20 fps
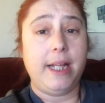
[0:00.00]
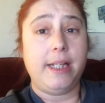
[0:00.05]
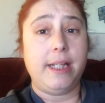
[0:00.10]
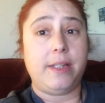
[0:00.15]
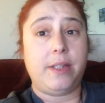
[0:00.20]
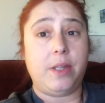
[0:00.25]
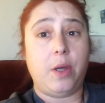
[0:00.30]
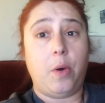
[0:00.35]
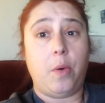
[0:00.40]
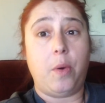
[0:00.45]

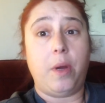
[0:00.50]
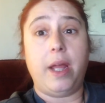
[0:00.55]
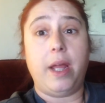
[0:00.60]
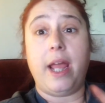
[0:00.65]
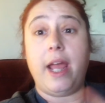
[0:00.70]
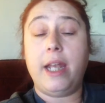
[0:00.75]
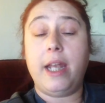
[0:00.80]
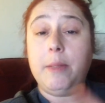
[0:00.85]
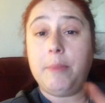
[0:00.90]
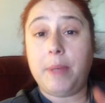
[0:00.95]
So,
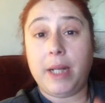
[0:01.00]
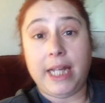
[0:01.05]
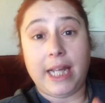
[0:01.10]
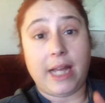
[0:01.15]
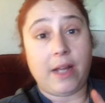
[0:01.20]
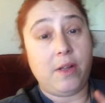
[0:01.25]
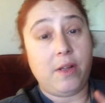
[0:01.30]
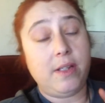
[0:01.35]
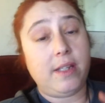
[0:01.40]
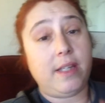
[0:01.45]
anybody
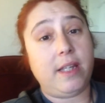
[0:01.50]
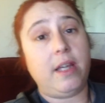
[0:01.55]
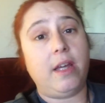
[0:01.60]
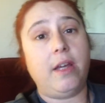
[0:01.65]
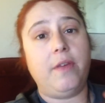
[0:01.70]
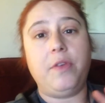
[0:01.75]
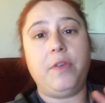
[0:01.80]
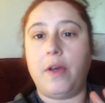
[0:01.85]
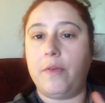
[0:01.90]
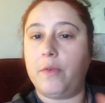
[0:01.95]
else,
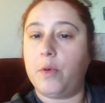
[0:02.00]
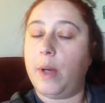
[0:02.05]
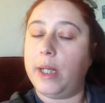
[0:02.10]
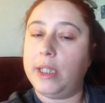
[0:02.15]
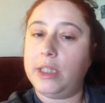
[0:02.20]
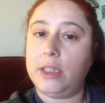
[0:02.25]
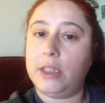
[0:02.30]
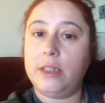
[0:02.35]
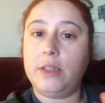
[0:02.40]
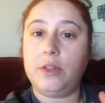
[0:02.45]
if you have
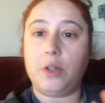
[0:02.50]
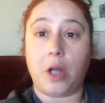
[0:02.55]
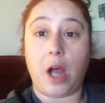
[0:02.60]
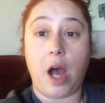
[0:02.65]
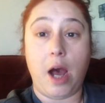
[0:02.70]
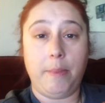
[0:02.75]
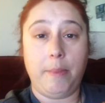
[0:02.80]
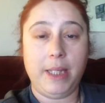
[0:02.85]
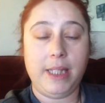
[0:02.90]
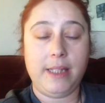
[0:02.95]
questions or
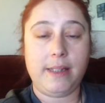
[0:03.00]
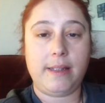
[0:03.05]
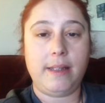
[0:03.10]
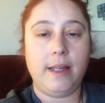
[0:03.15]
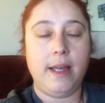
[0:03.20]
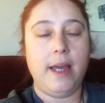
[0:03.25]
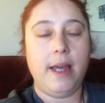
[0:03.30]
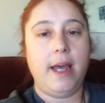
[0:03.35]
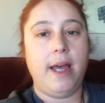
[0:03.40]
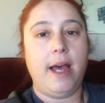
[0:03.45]
comments,
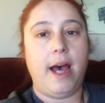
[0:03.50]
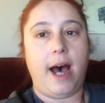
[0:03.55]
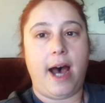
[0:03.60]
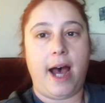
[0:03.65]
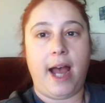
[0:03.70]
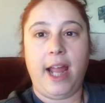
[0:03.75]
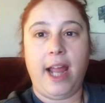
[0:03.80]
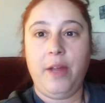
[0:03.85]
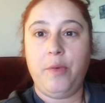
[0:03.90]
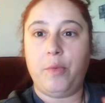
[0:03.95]

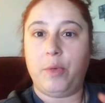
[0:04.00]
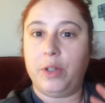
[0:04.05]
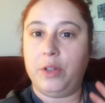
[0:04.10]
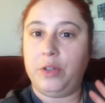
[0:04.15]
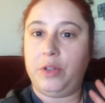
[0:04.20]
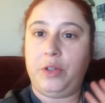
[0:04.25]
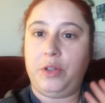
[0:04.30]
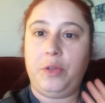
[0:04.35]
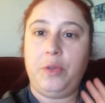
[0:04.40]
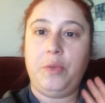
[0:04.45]
I will
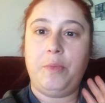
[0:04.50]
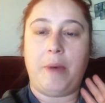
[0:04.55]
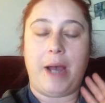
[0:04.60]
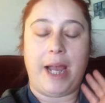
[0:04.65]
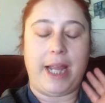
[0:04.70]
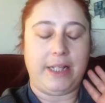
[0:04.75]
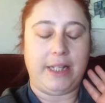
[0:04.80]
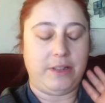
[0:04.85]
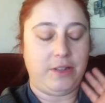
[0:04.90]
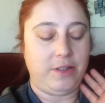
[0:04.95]
do
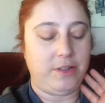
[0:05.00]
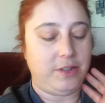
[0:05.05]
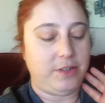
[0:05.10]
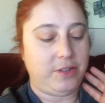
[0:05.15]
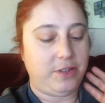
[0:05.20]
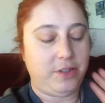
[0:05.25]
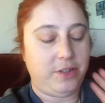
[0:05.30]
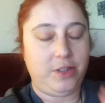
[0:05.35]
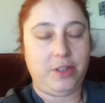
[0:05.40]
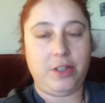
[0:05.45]
my
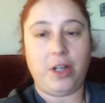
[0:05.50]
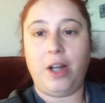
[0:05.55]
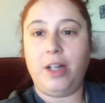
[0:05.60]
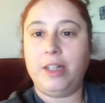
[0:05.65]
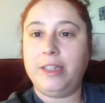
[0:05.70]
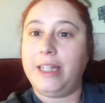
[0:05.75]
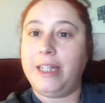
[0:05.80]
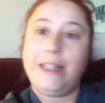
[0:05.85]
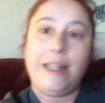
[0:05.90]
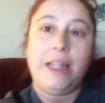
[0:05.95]

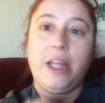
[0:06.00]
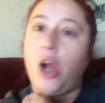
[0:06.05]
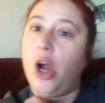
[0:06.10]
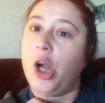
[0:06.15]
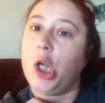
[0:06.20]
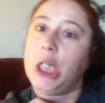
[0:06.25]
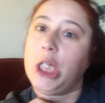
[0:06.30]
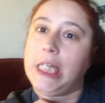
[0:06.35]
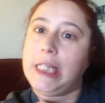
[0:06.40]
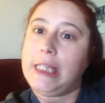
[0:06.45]
darn diddly
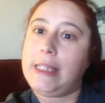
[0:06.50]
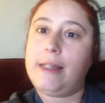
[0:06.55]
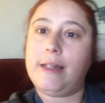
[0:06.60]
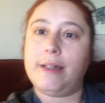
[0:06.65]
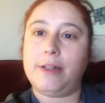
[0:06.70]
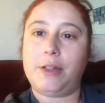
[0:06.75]
arndest